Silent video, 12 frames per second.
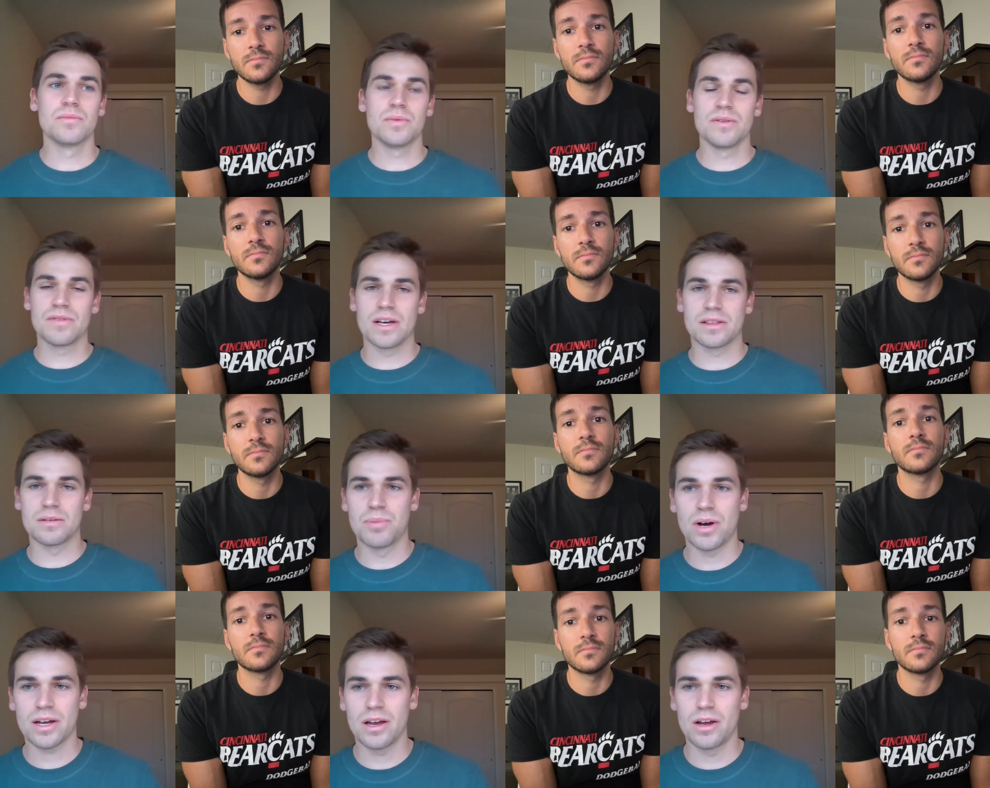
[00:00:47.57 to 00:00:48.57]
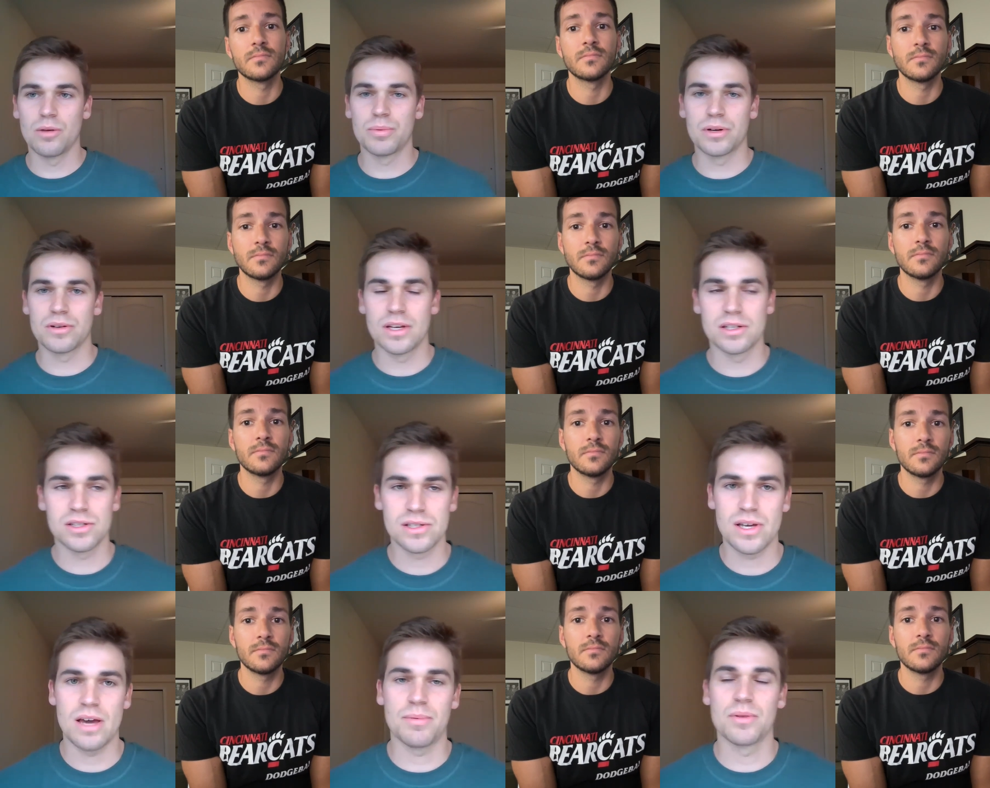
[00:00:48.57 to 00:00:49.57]
Speaker 1: We've got the Buckeye opener that
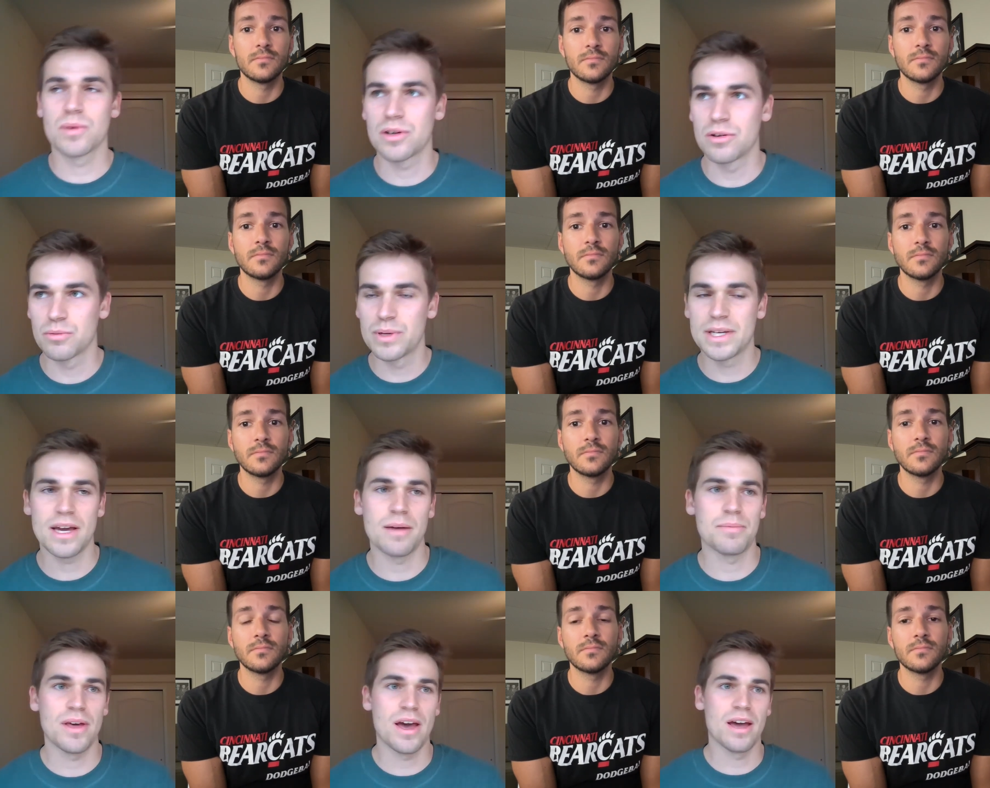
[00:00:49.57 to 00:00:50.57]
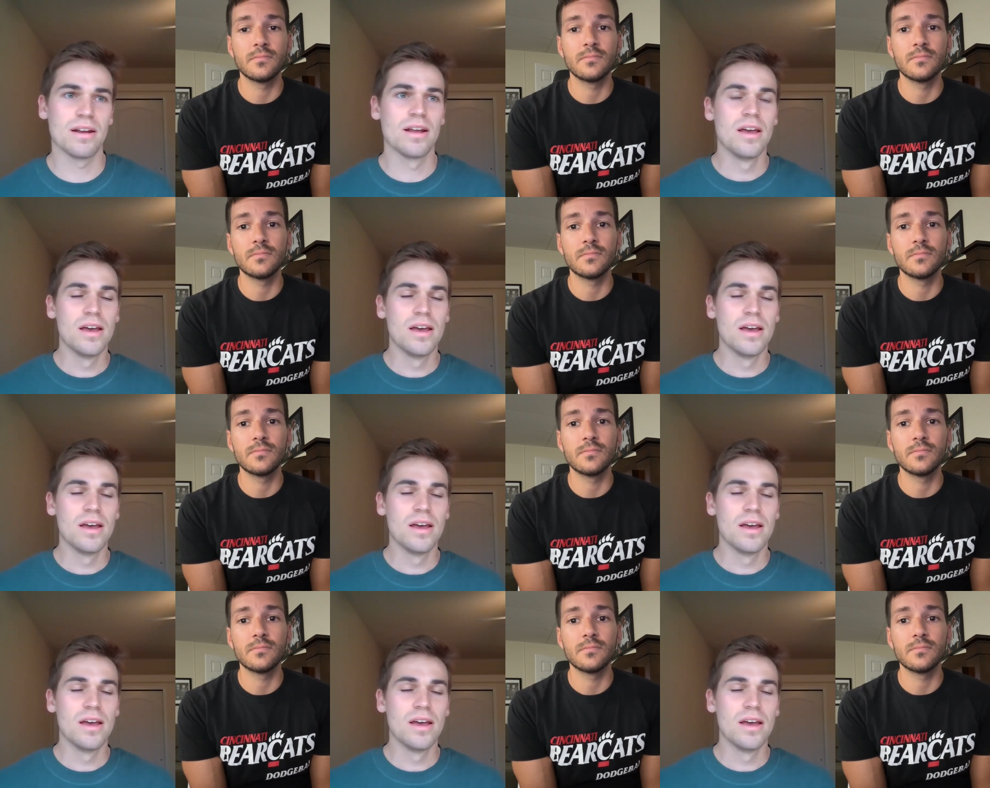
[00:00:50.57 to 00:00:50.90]
just happened. We're going to recap that.